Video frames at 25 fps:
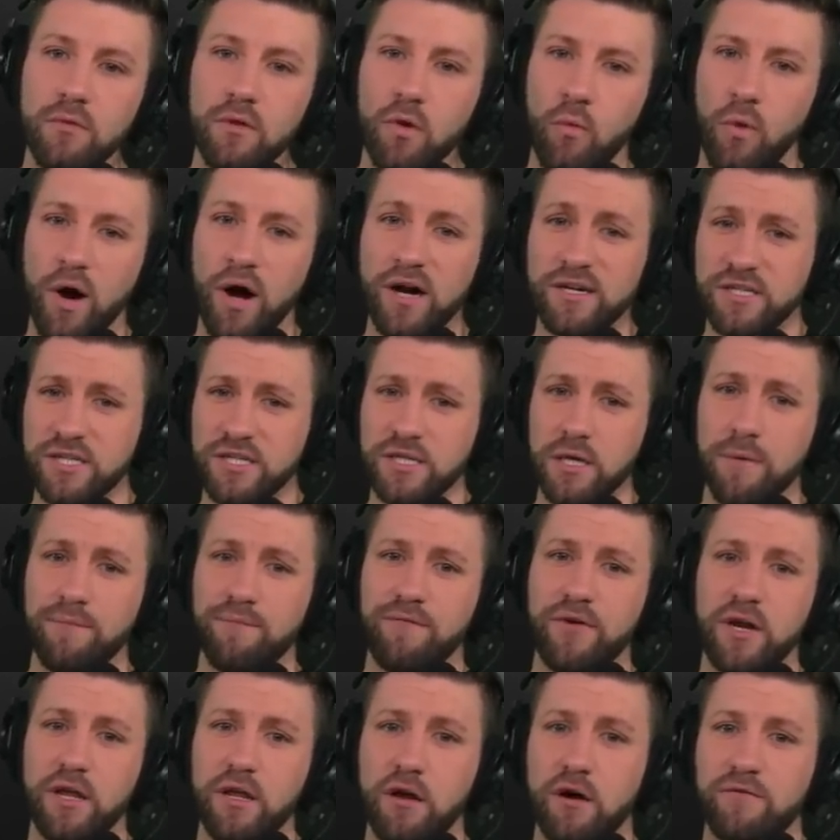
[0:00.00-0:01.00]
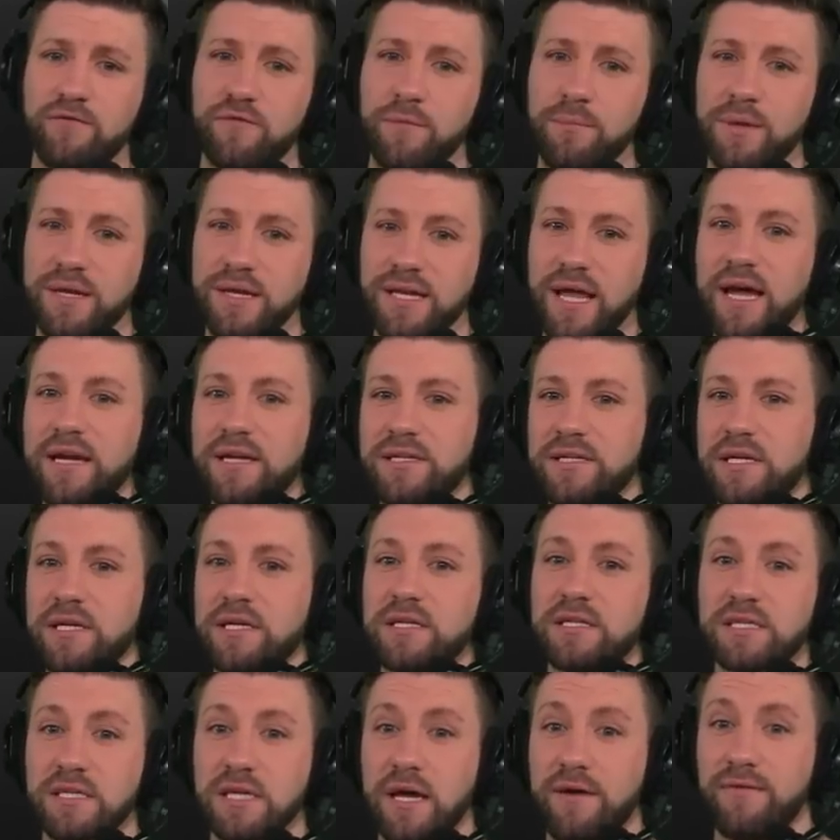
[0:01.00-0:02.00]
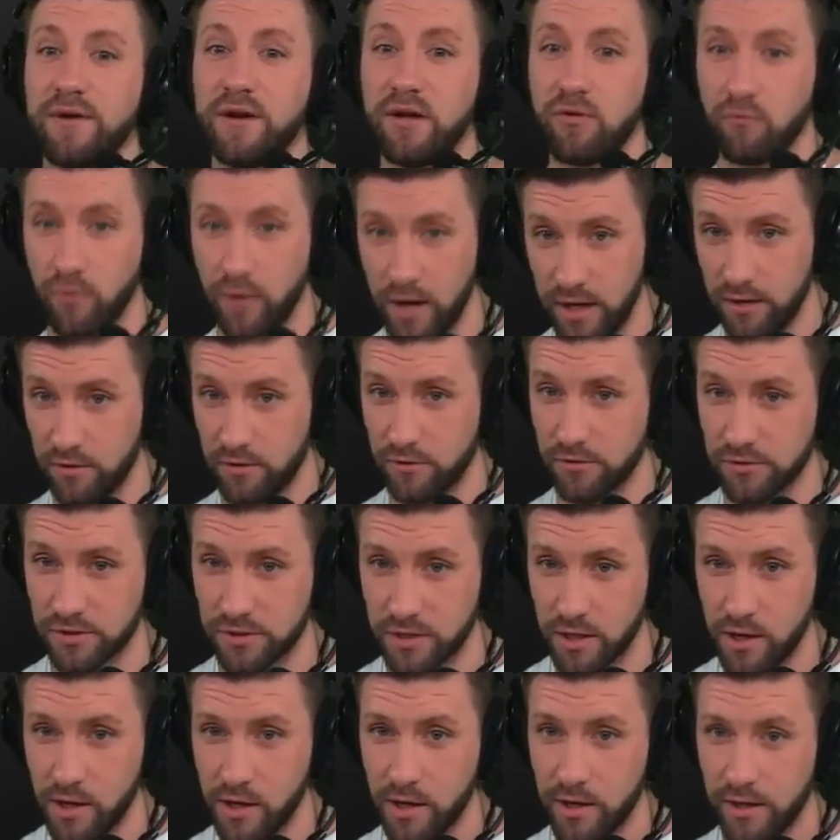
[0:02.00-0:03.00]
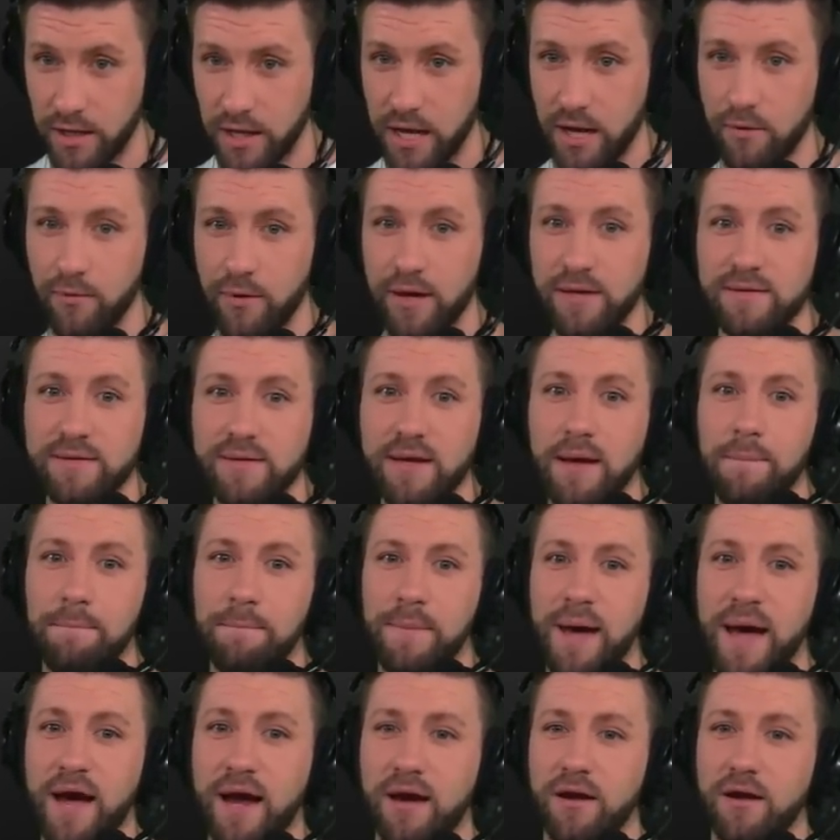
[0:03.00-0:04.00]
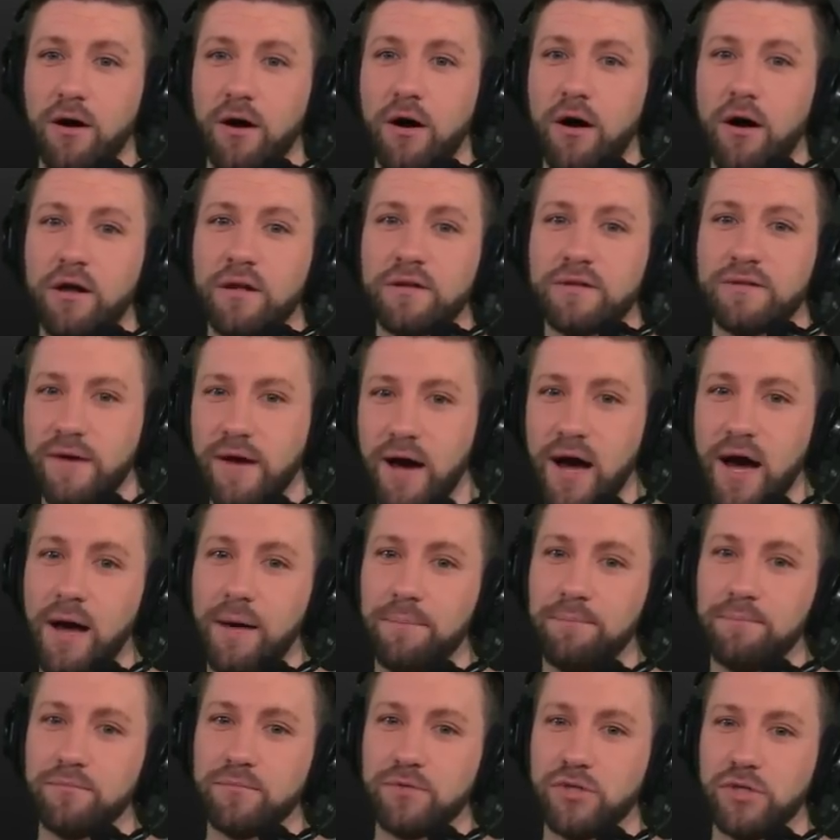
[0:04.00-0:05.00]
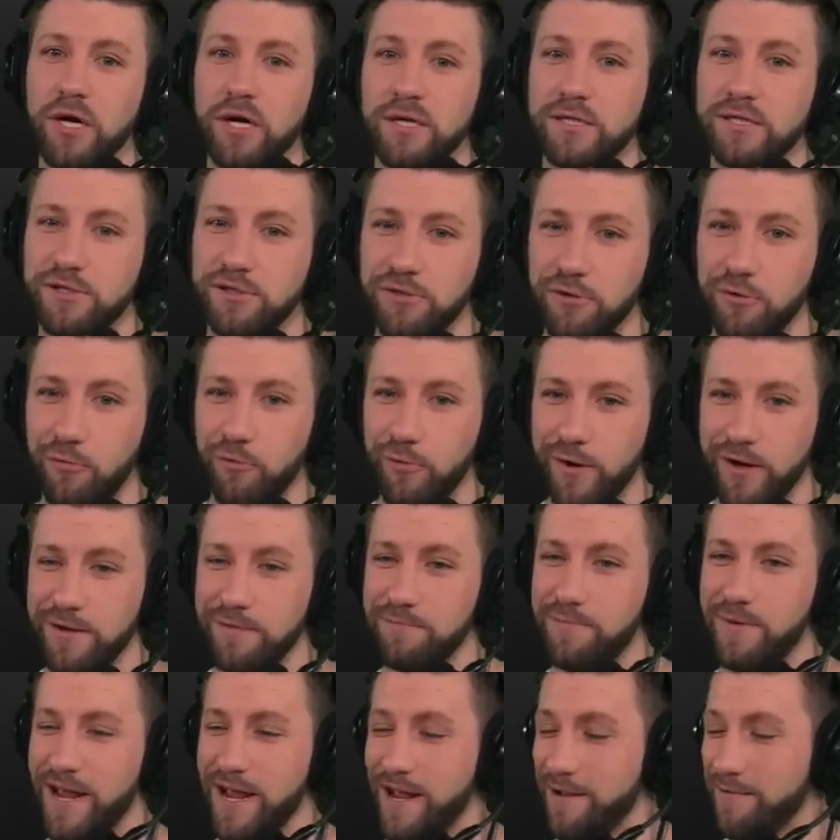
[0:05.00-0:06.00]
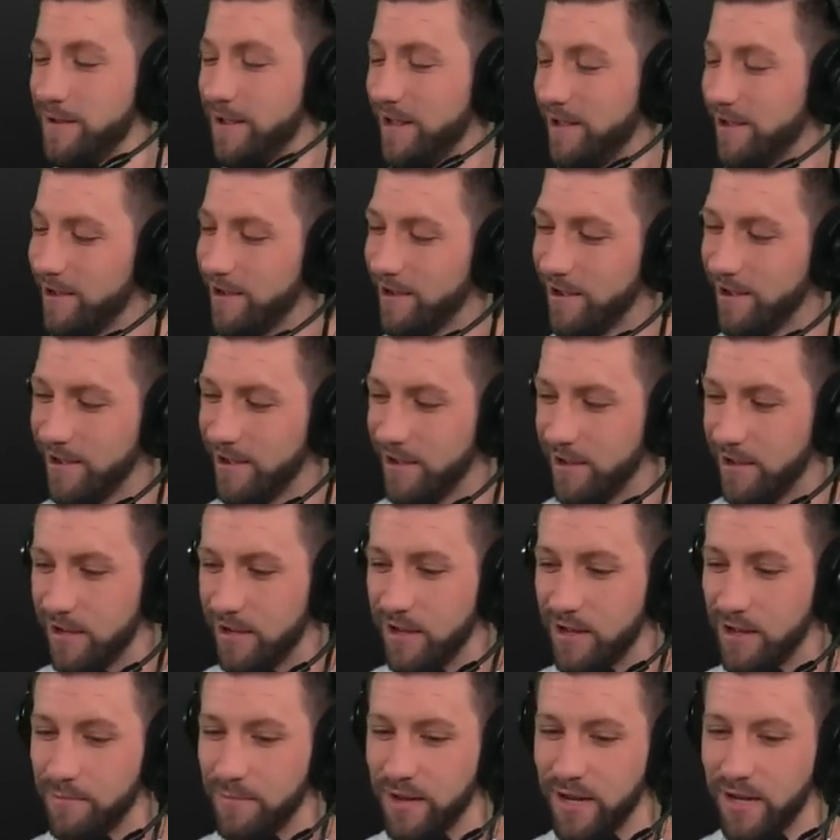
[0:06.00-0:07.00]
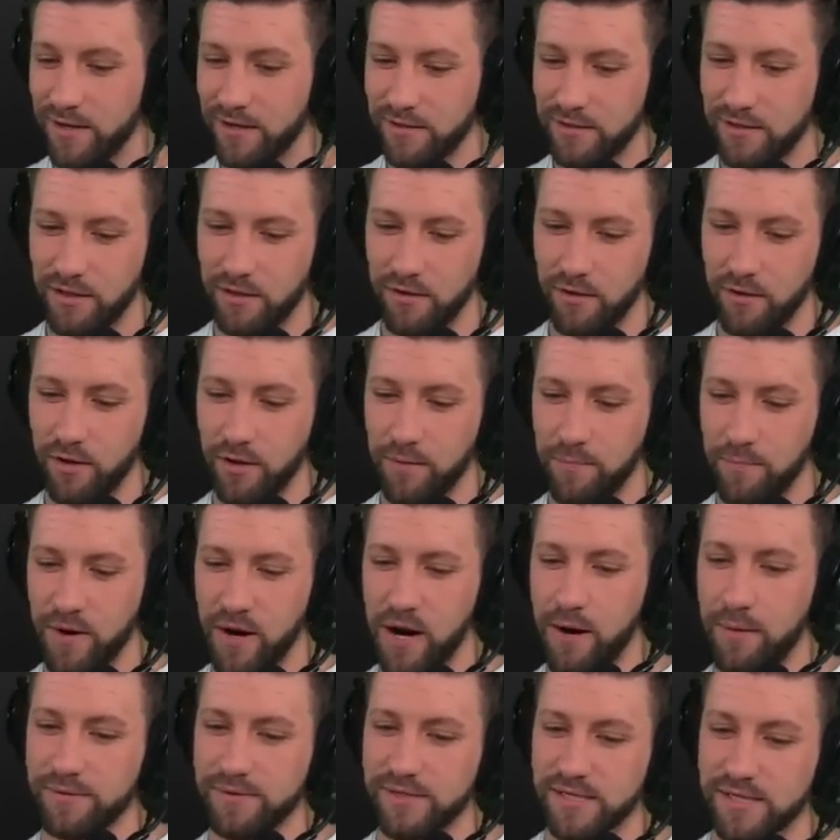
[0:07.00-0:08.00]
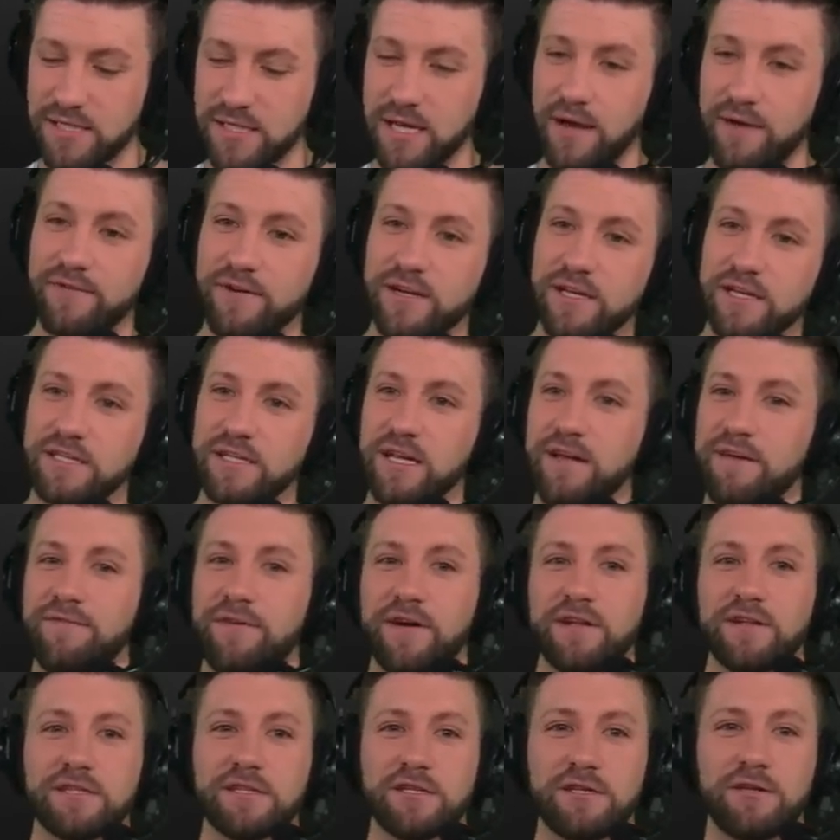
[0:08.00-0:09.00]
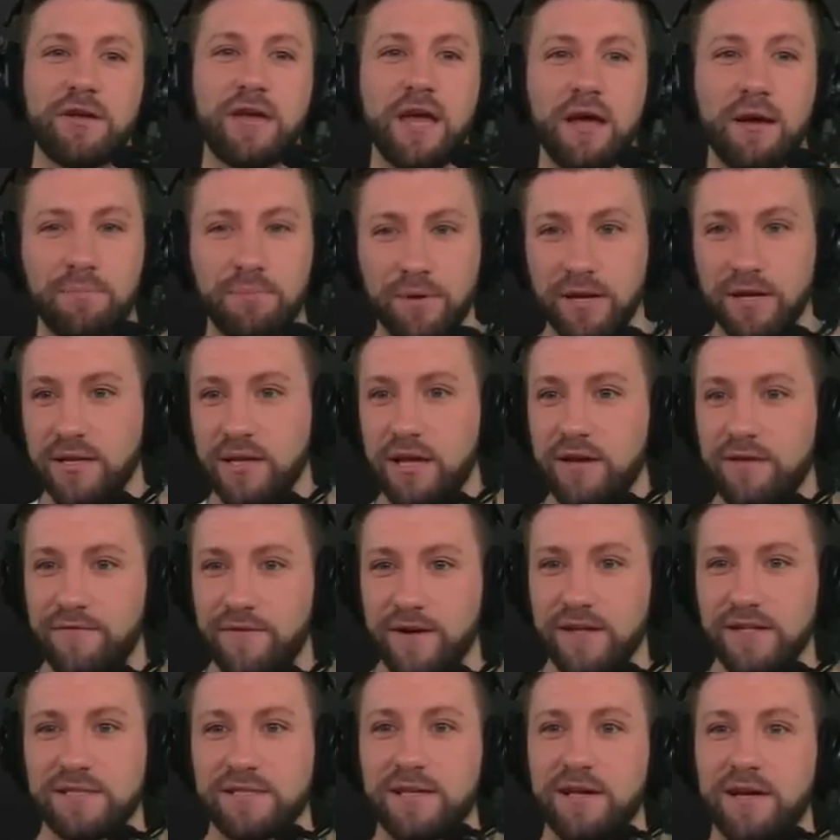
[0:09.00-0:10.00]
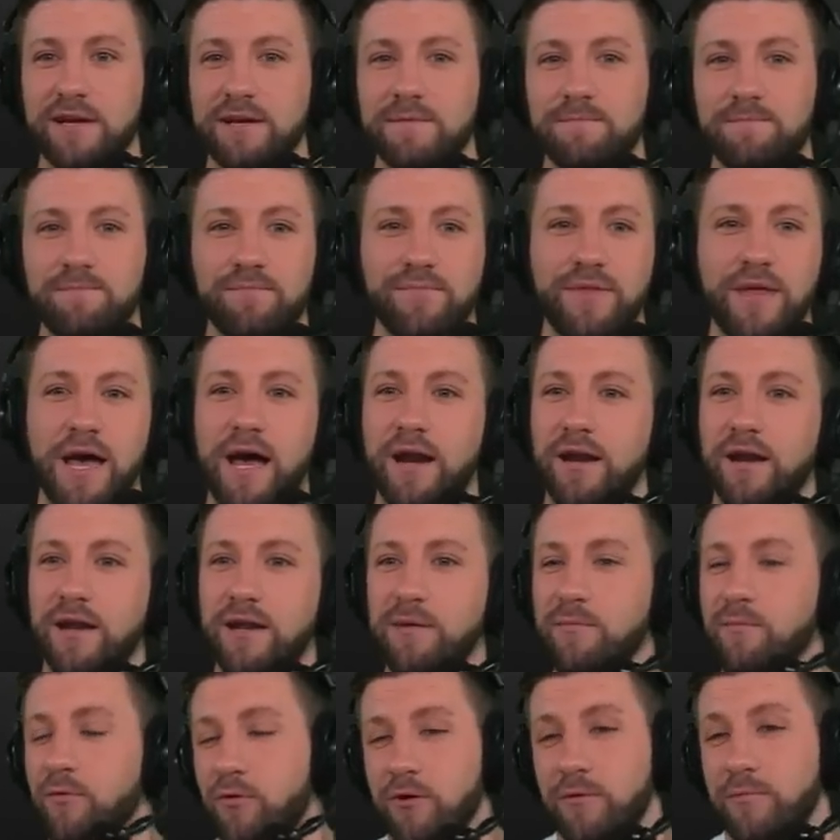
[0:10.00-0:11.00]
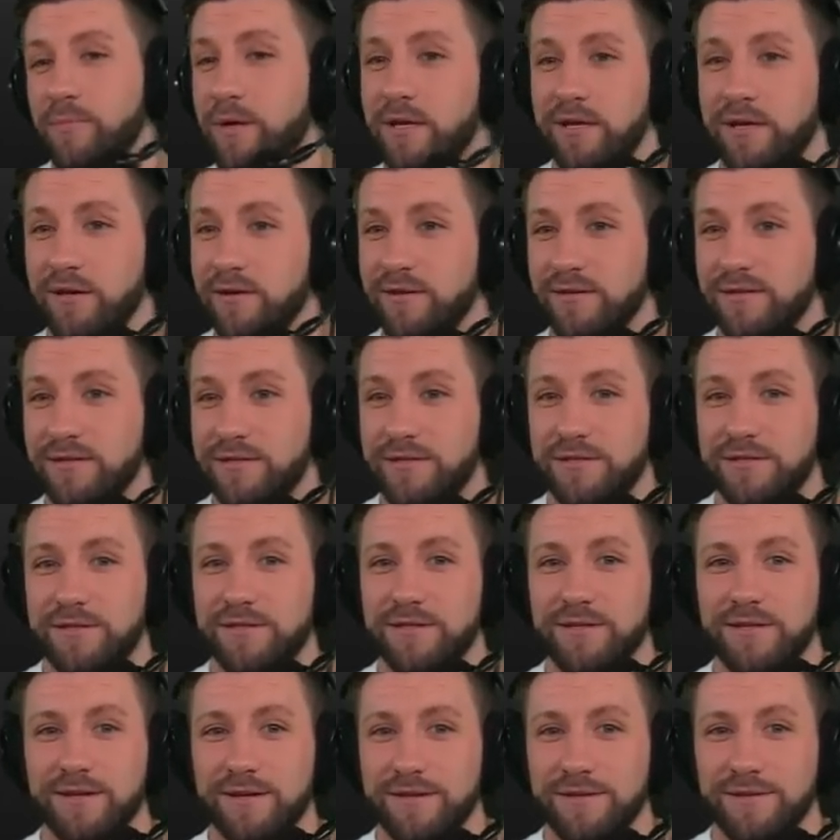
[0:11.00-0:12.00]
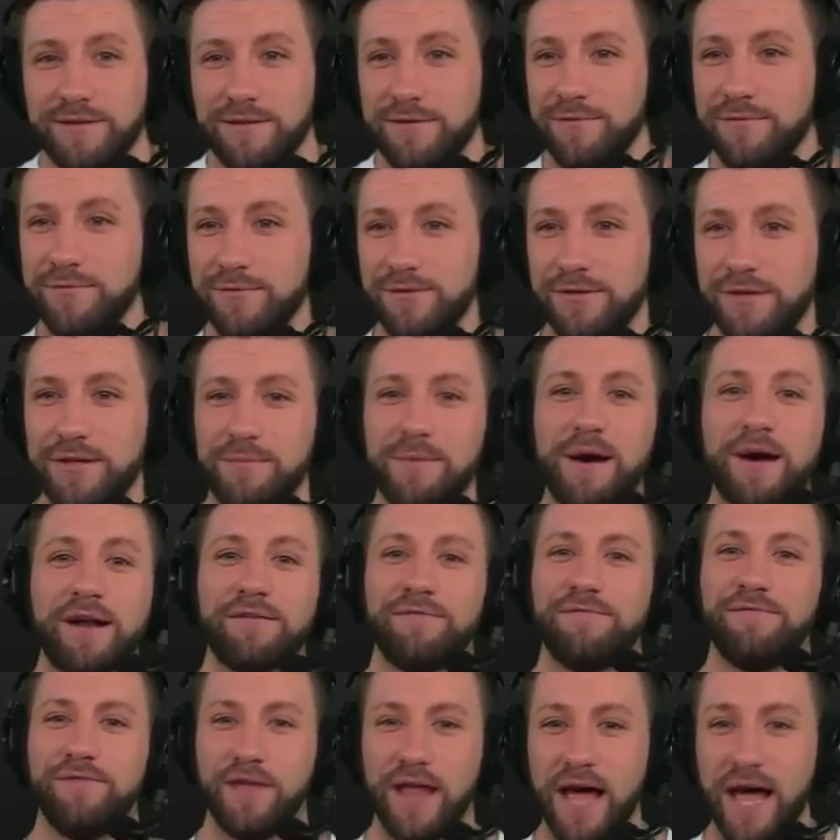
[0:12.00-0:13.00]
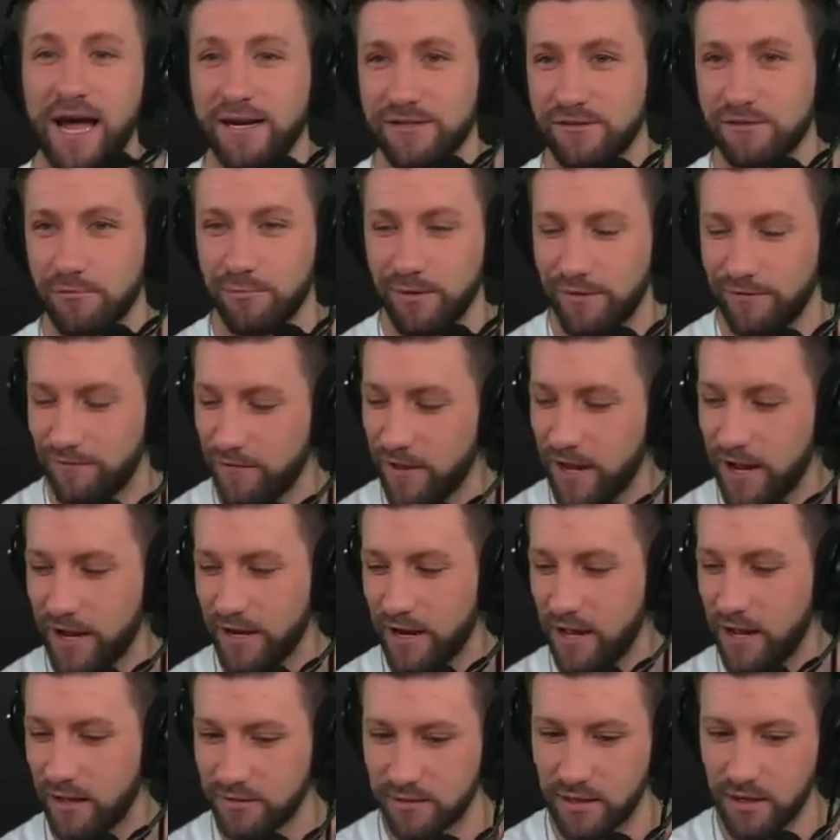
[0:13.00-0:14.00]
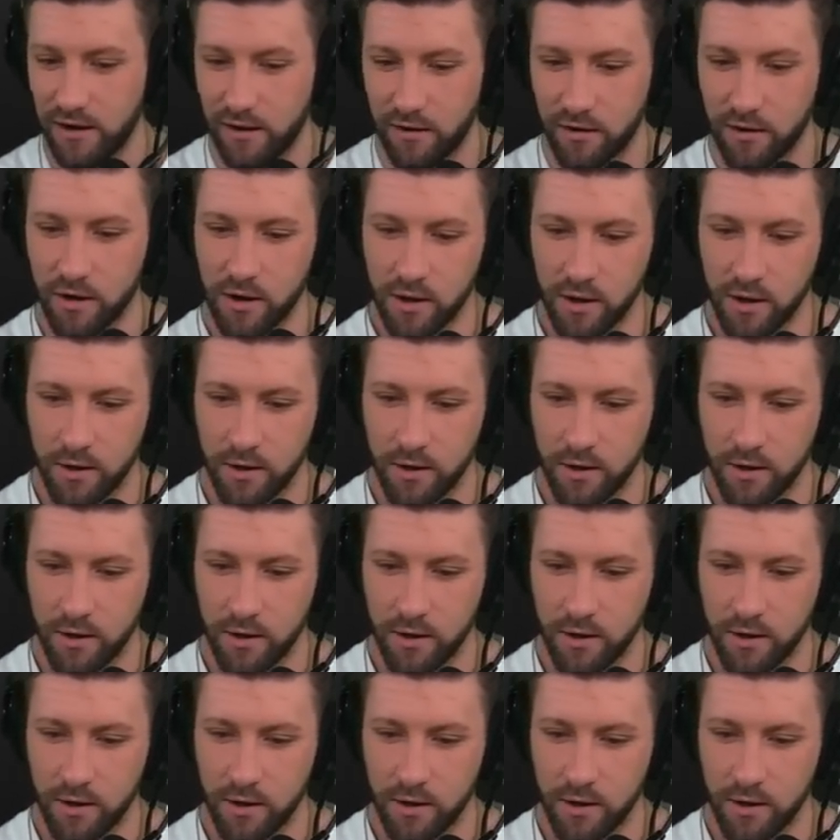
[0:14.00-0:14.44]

Watch some video from the 1970 Raiders. Can't wait to get back on top. Just win, baby. Oh, man. The only problem with the 70s defense is you can't play defense like that anymore because the, the amount of flags that would be flying out there.